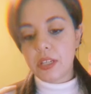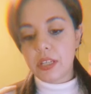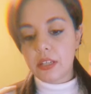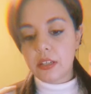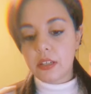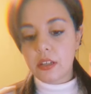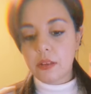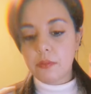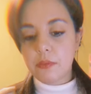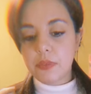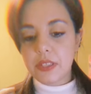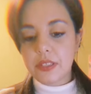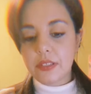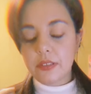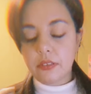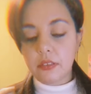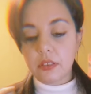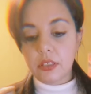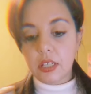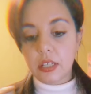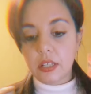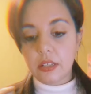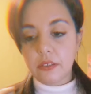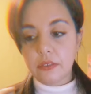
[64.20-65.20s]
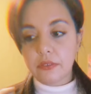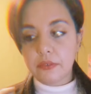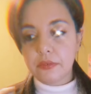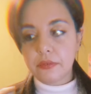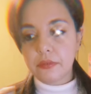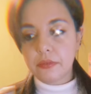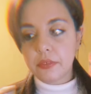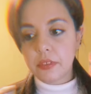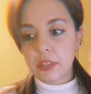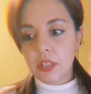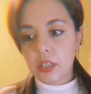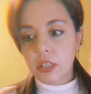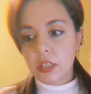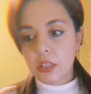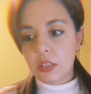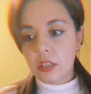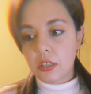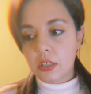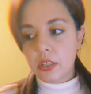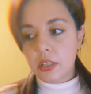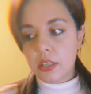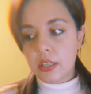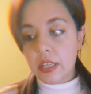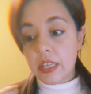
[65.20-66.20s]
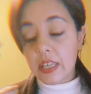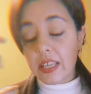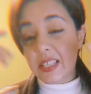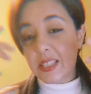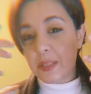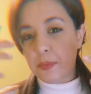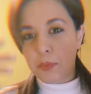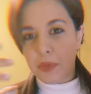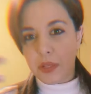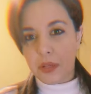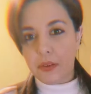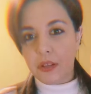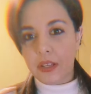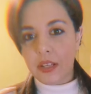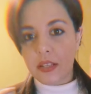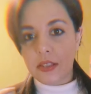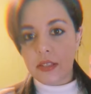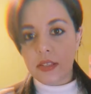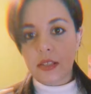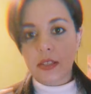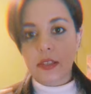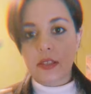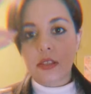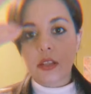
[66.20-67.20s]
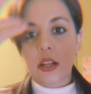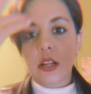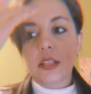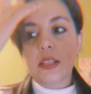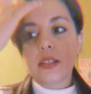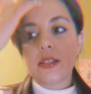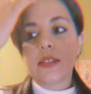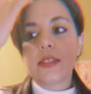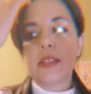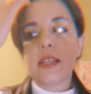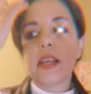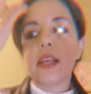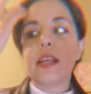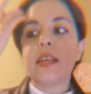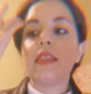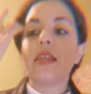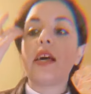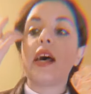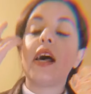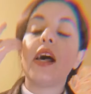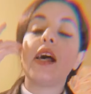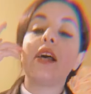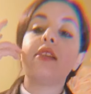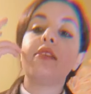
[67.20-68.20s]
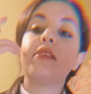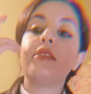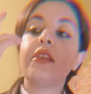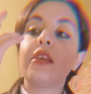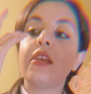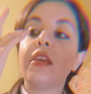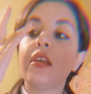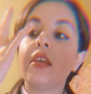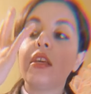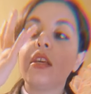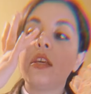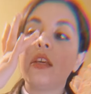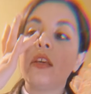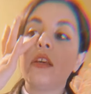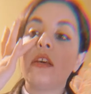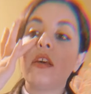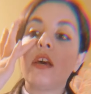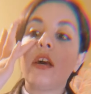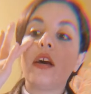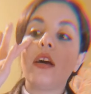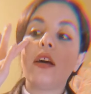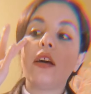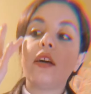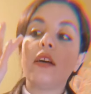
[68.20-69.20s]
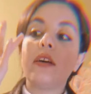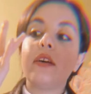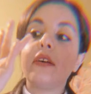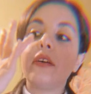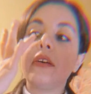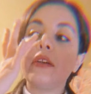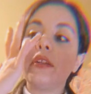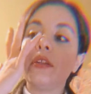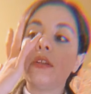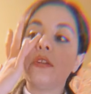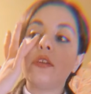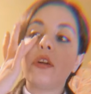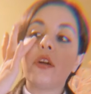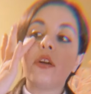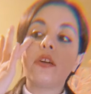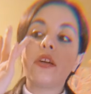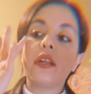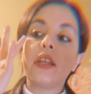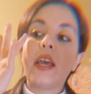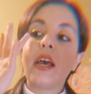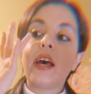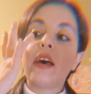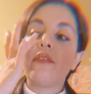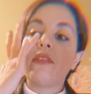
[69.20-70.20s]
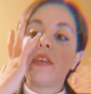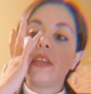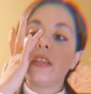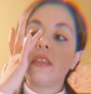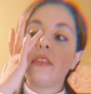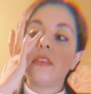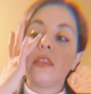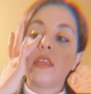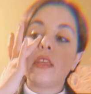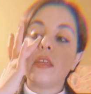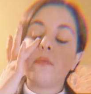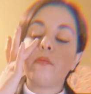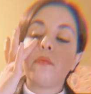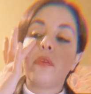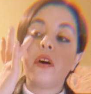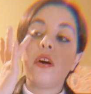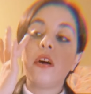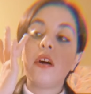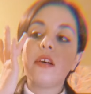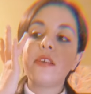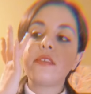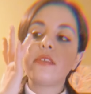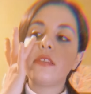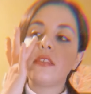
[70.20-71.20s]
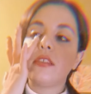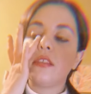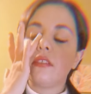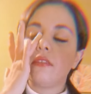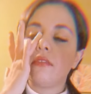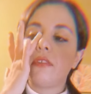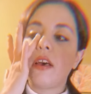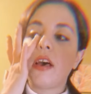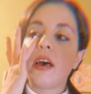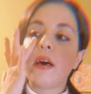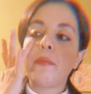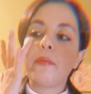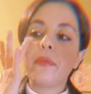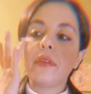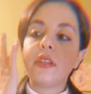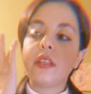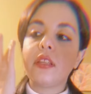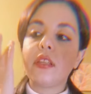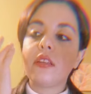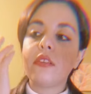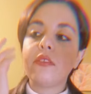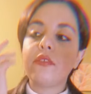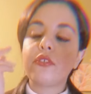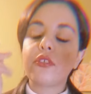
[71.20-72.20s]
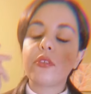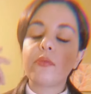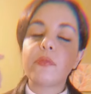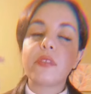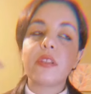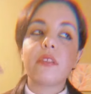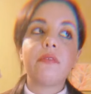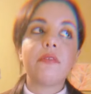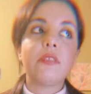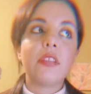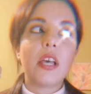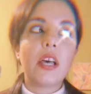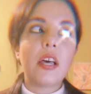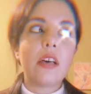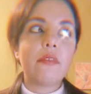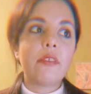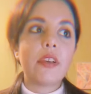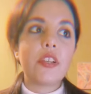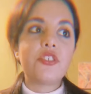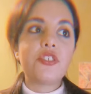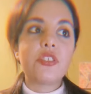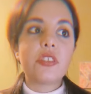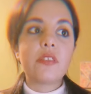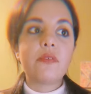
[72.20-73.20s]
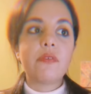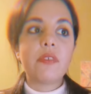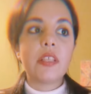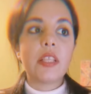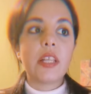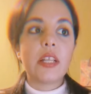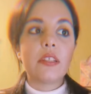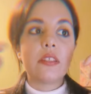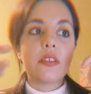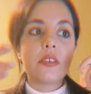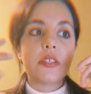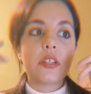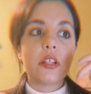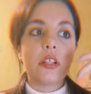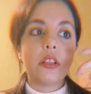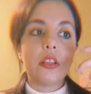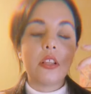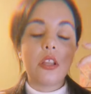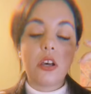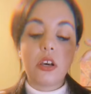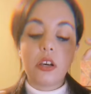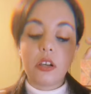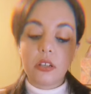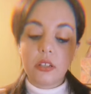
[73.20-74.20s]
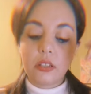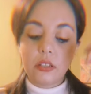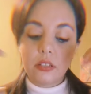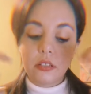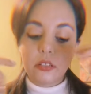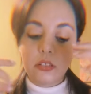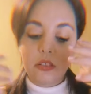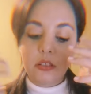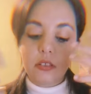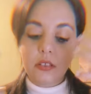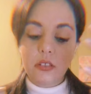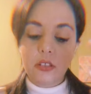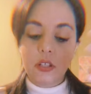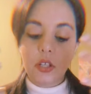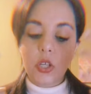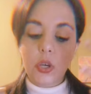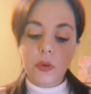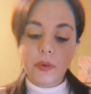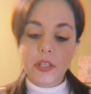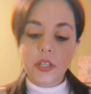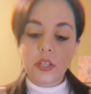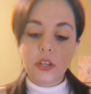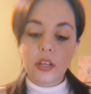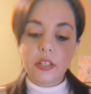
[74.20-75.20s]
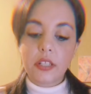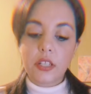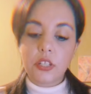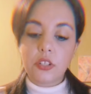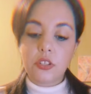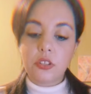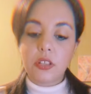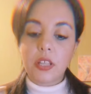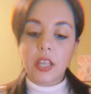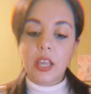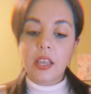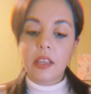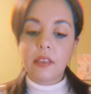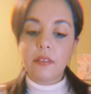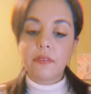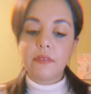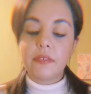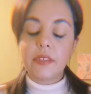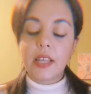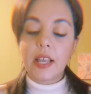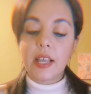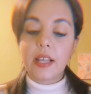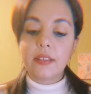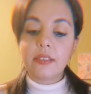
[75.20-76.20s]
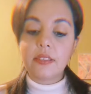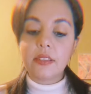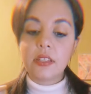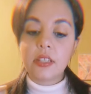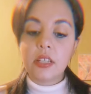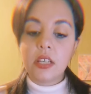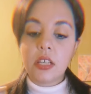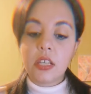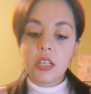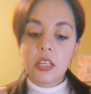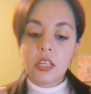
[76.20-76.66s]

when it comes to love experiences. Not to say that you're not going to have anything positive happening in terms of love. I just feel like there's a lot going on in your life that